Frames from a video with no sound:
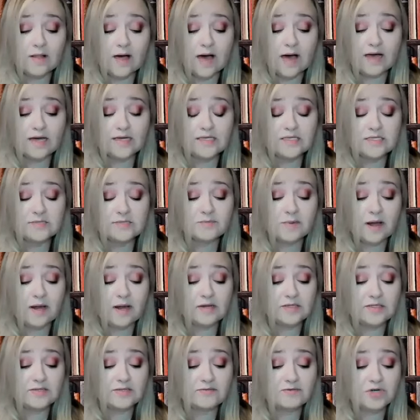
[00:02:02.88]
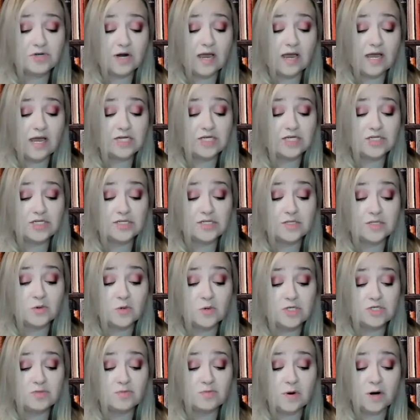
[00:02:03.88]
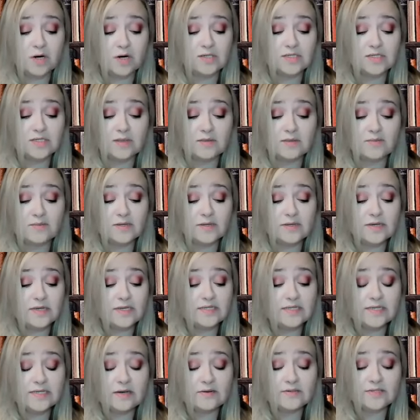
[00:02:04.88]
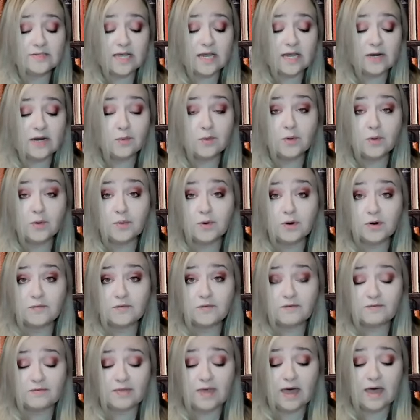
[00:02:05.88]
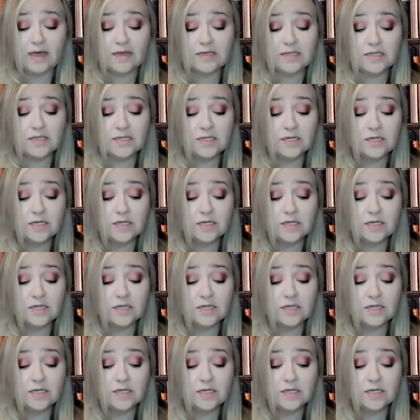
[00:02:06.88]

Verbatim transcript: glass, piles of trash, and scorch marks on the buildings outside were proof of that.